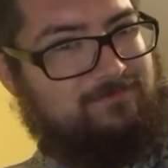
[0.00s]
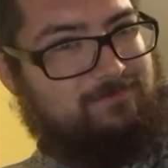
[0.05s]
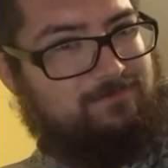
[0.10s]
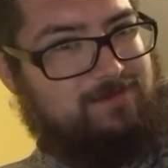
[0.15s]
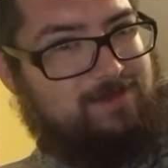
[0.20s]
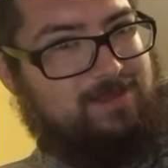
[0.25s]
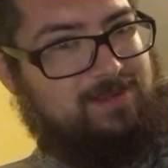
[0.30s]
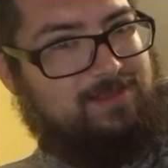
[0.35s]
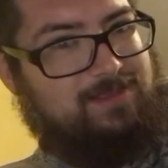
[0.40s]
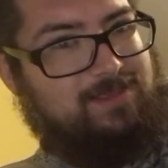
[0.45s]

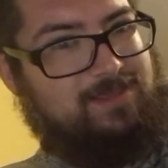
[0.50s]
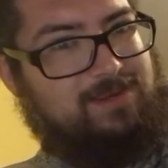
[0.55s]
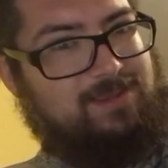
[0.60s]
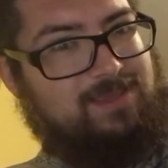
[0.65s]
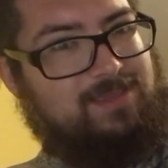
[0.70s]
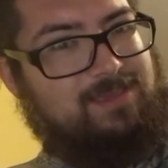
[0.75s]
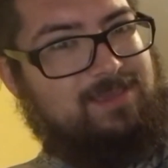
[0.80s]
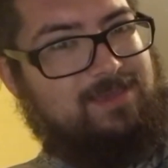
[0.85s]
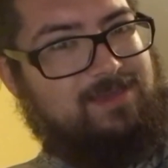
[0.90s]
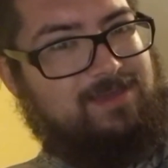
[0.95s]
finally
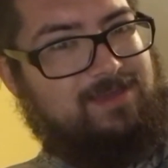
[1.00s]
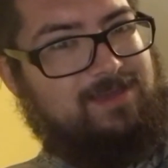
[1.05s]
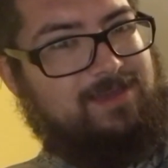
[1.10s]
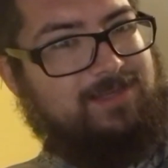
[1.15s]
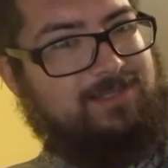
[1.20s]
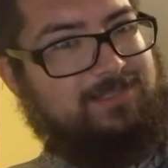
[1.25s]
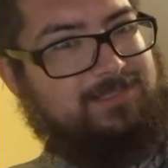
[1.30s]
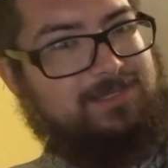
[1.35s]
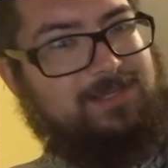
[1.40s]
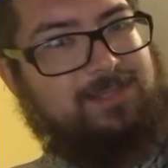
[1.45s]
did get
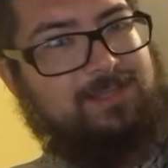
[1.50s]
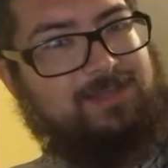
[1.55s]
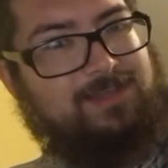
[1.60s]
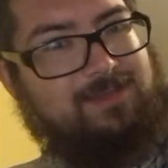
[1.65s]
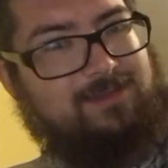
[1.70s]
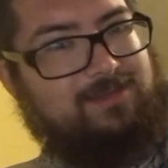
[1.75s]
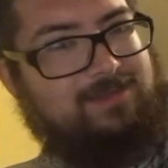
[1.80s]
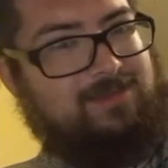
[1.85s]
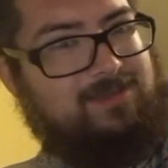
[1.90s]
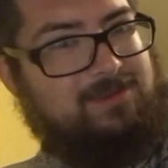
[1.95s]

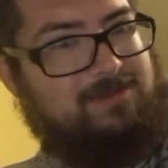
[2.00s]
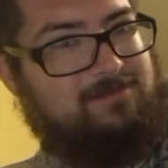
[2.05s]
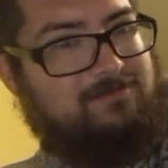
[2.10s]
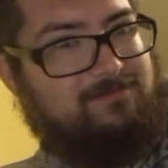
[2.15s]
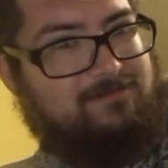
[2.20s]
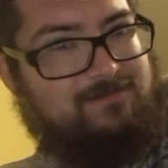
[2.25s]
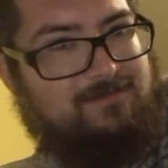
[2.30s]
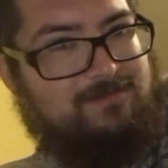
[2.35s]
Angelica, you know?